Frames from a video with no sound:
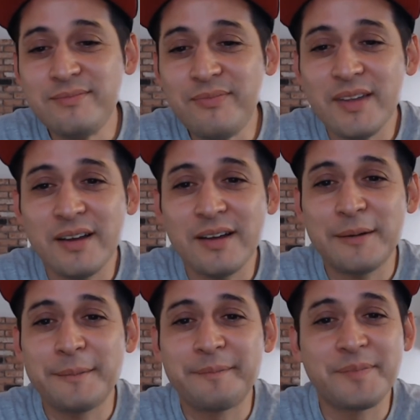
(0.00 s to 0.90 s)

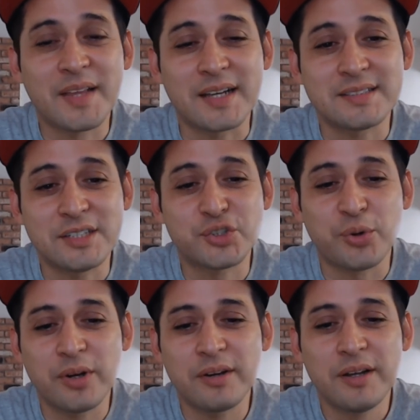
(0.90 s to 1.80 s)
Like I said,
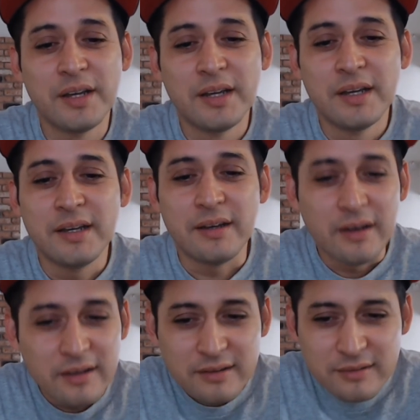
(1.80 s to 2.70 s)
short.
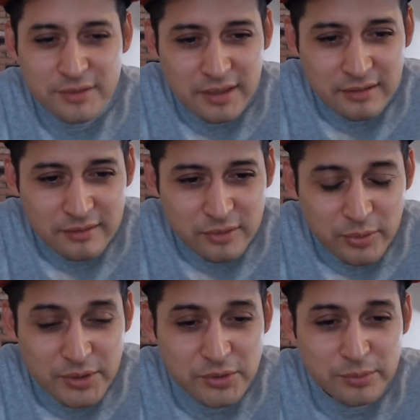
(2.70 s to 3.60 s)
Was that
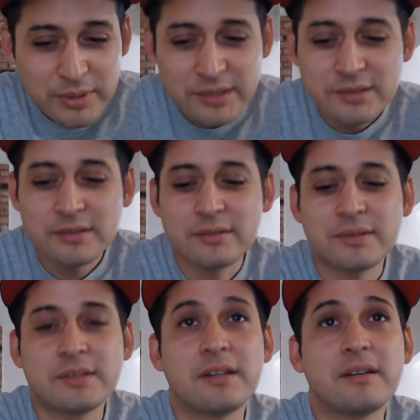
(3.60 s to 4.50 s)
22 pages or was that?